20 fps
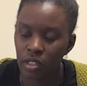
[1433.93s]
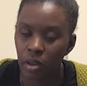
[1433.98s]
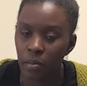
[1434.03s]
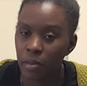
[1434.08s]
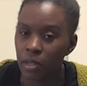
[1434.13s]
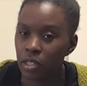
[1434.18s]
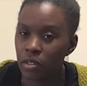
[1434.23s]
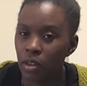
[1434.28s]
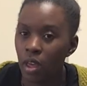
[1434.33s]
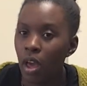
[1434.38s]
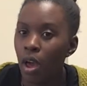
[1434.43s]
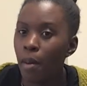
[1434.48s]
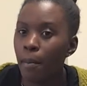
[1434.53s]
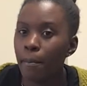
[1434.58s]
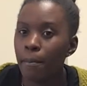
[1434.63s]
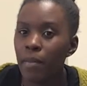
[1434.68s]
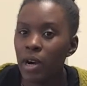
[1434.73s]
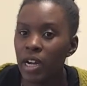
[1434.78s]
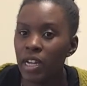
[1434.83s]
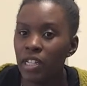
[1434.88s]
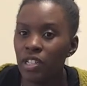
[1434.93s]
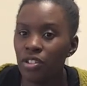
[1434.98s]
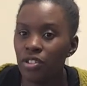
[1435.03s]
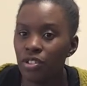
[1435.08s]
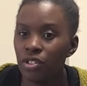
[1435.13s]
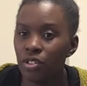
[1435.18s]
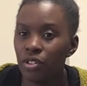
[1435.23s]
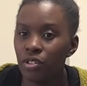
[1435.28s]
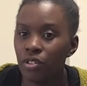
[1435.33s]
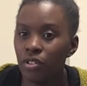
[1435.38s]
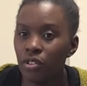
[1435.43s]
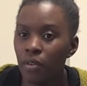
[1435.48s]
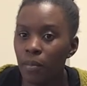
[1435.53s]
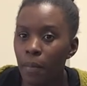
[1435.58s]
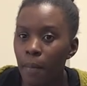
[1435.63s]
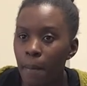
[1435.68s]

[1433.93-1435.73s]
I mean, mind you,